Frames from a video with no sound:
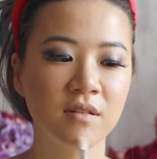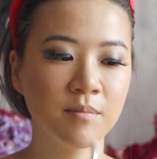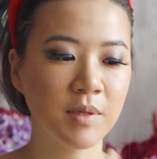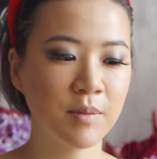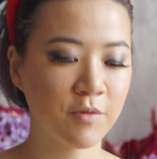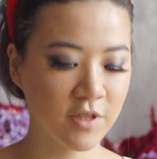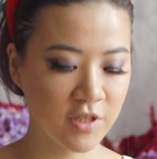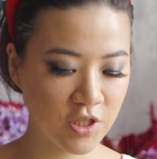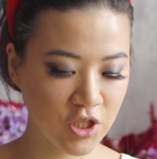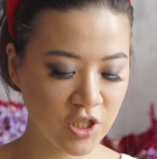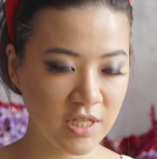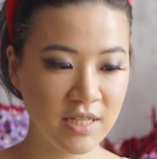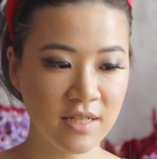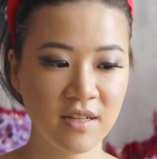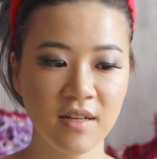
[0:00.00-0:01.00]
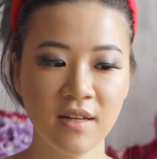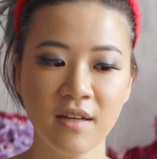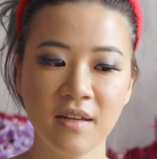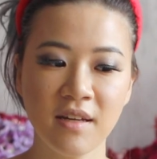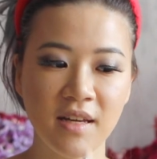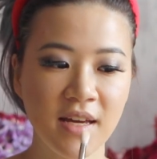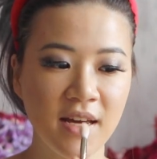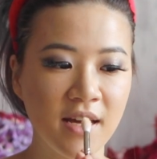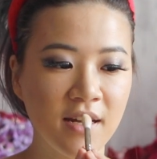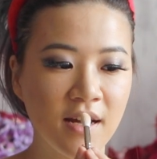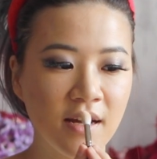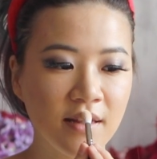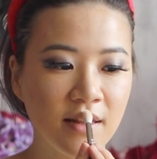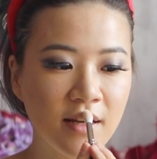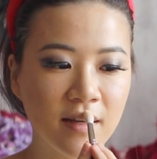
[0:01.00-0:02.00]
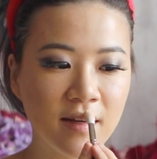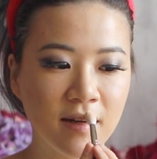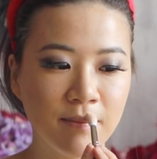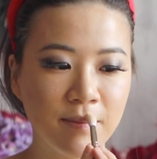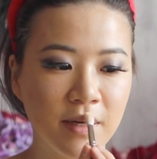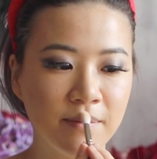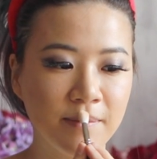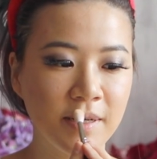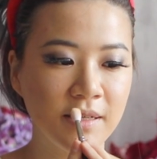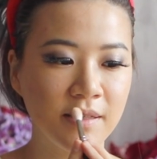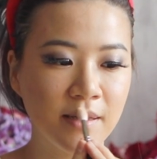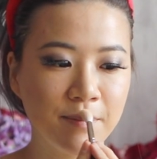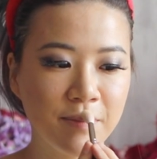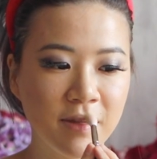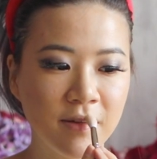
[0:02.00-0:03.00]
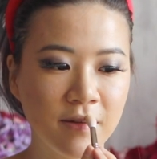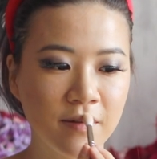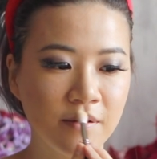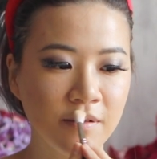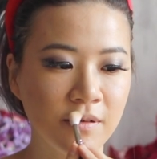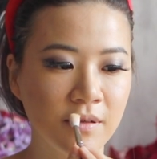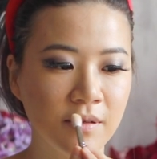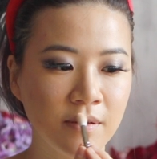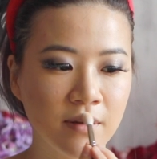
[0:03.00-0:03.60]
a bit more in the chin. And I like above my lips too.